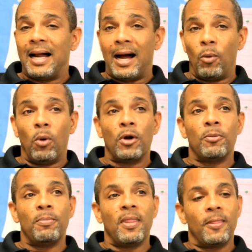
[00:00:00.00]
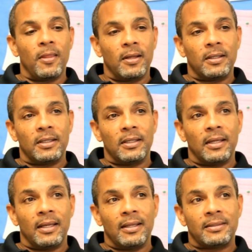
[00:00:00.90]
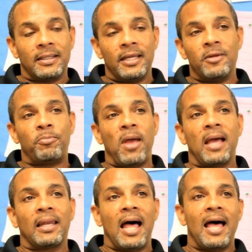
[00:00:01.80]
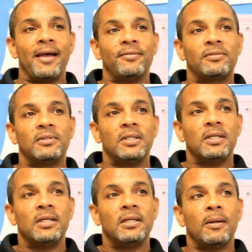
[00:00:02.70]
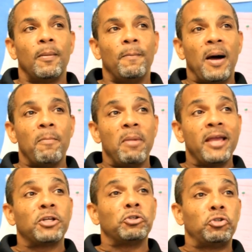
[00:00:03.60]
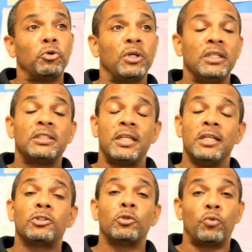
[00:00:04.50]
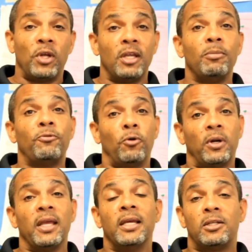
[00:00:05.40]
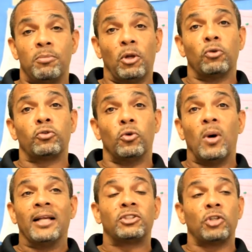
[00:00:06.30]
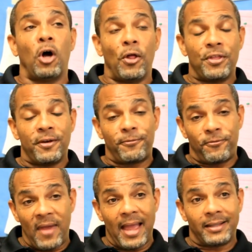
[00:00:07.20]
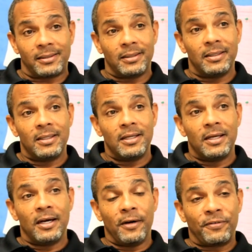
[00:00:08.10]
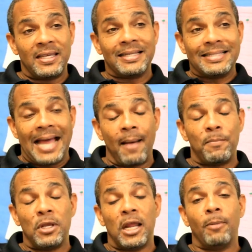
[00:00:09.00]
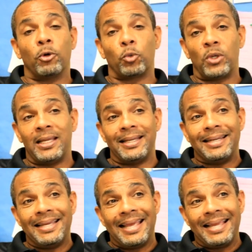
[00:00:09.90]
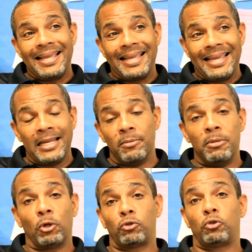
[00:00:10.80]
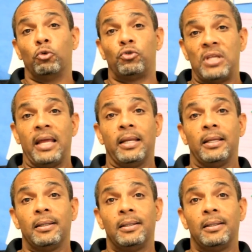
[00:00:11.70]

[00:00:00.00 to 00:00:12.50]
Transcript: I wanted to impact lives by making sure these kids can read before they get to middle school. I saw the effect of kids not being able to read in a middle school setting.